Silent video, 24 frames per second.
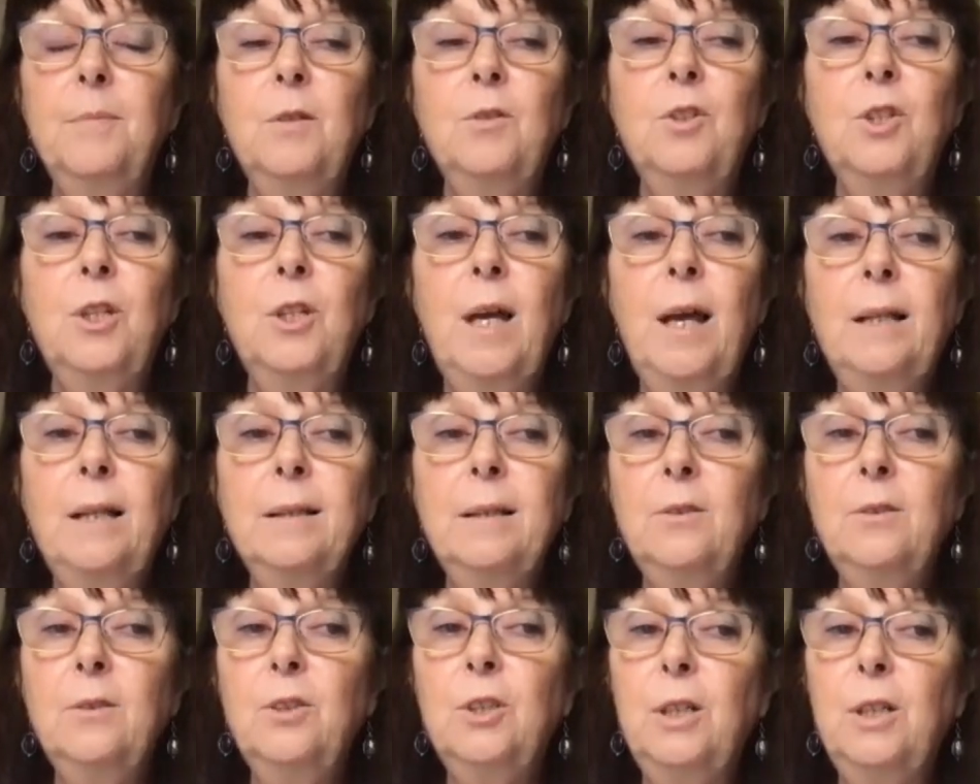
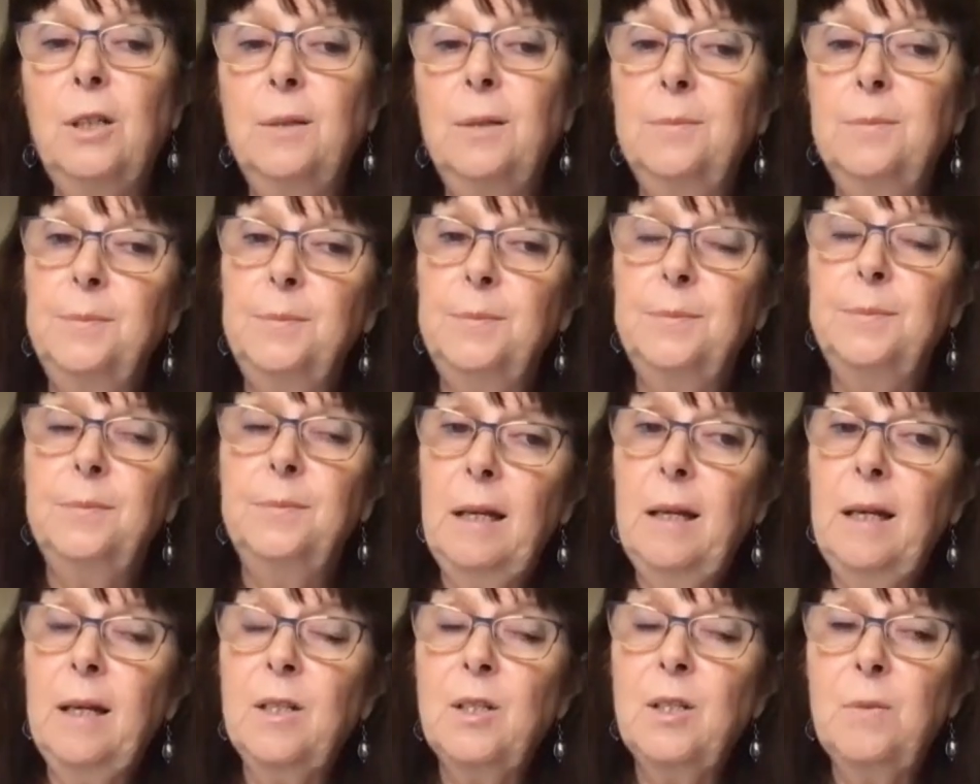challenging
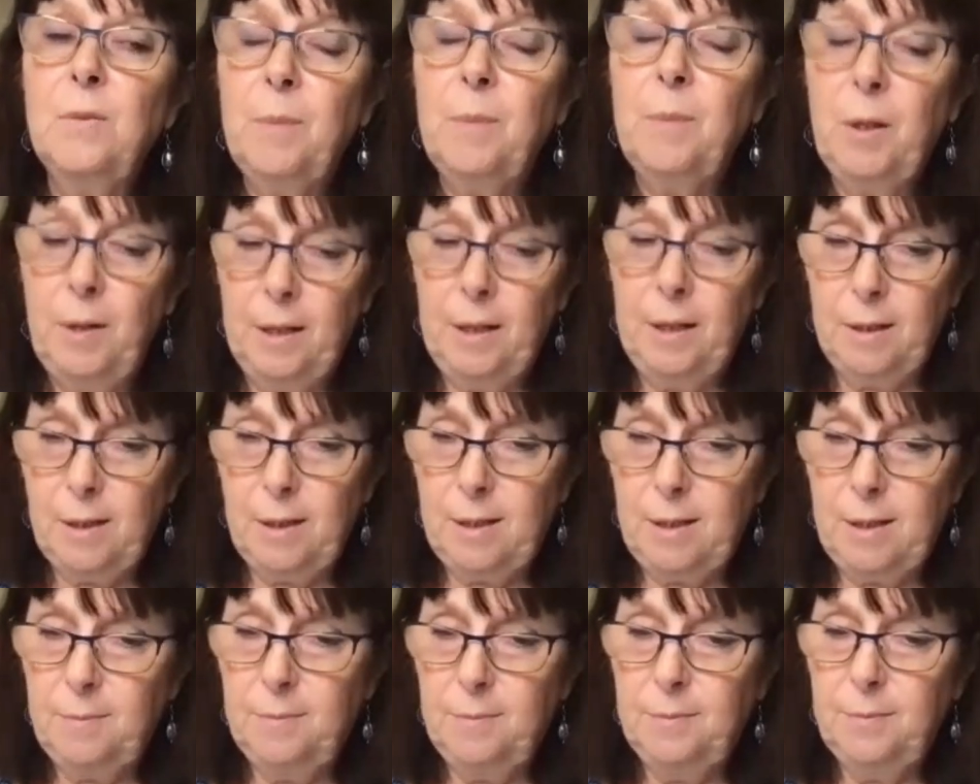
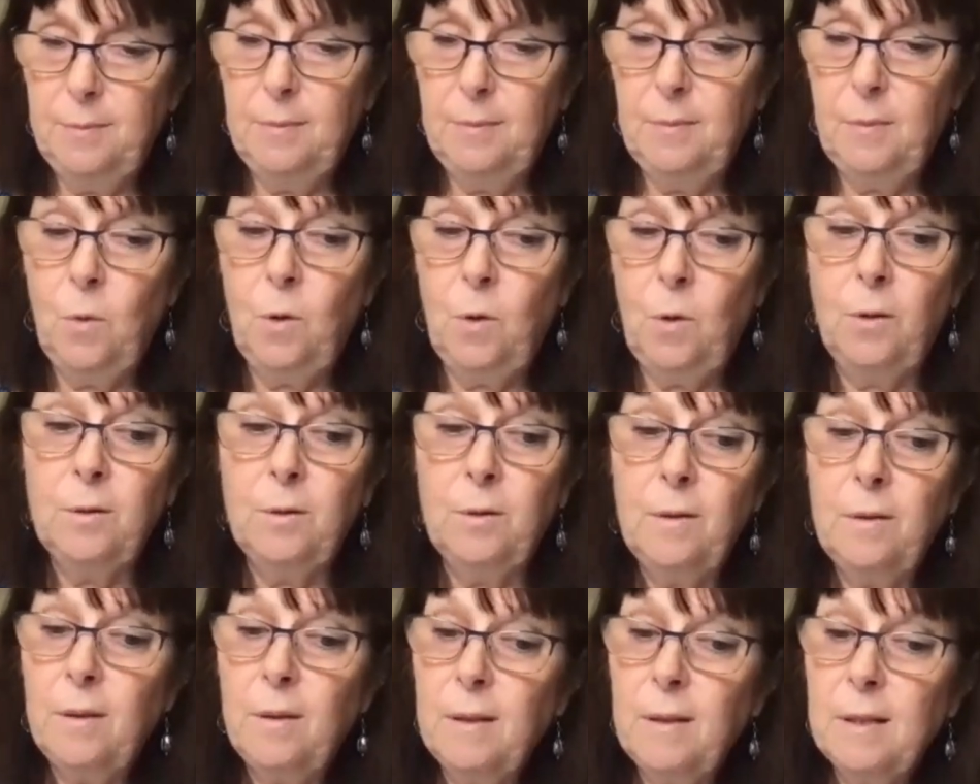experience
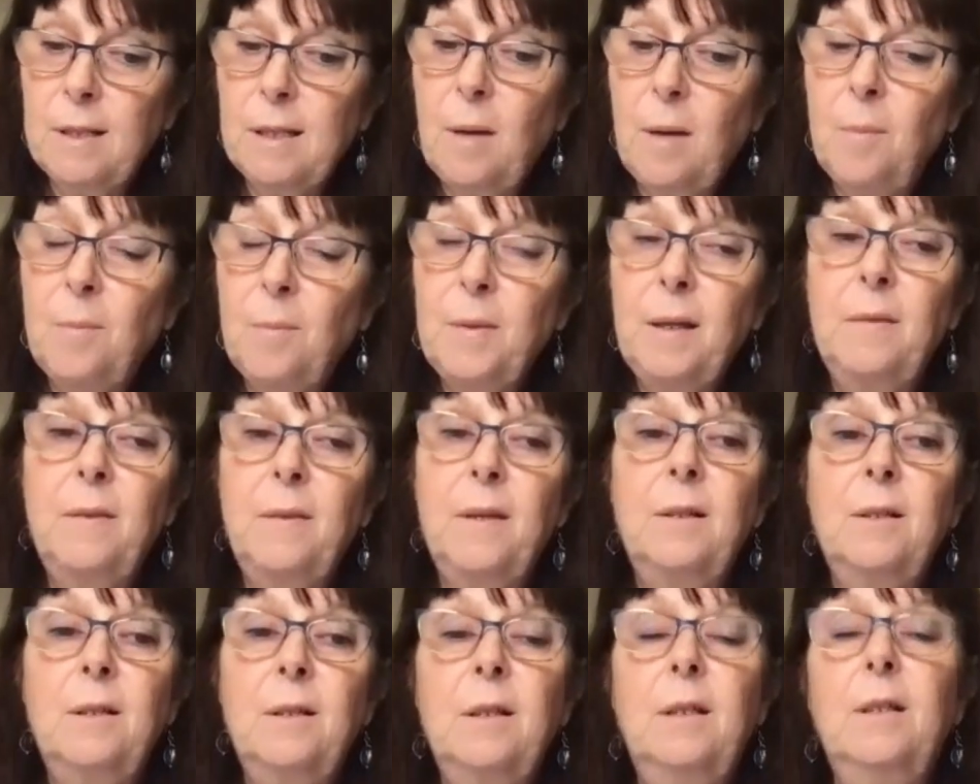or something
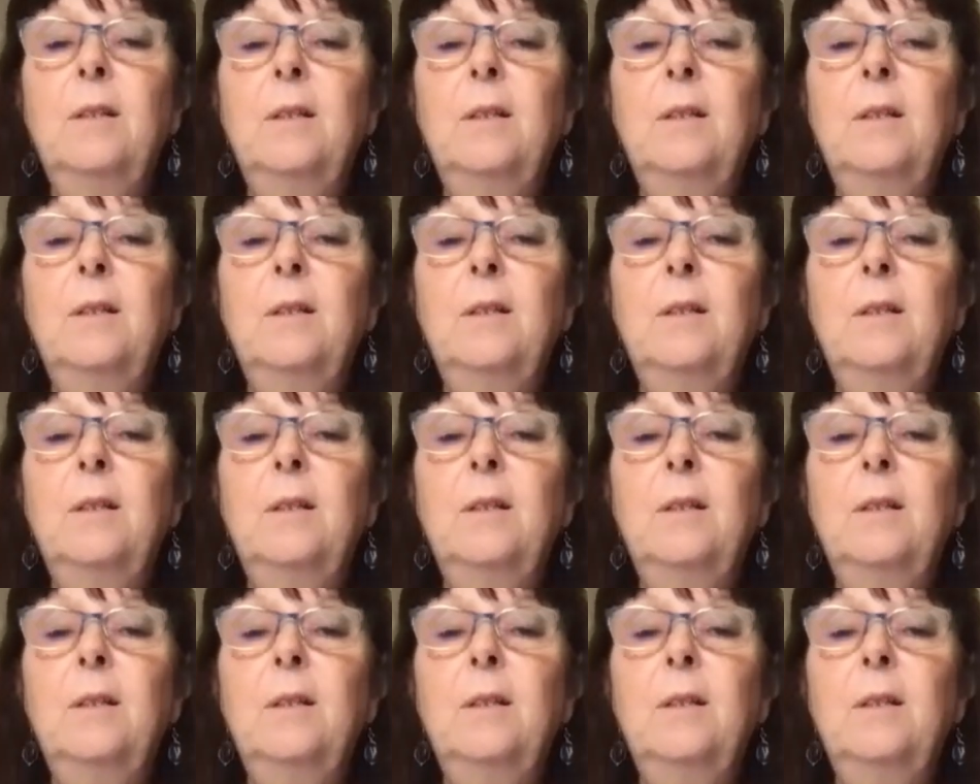that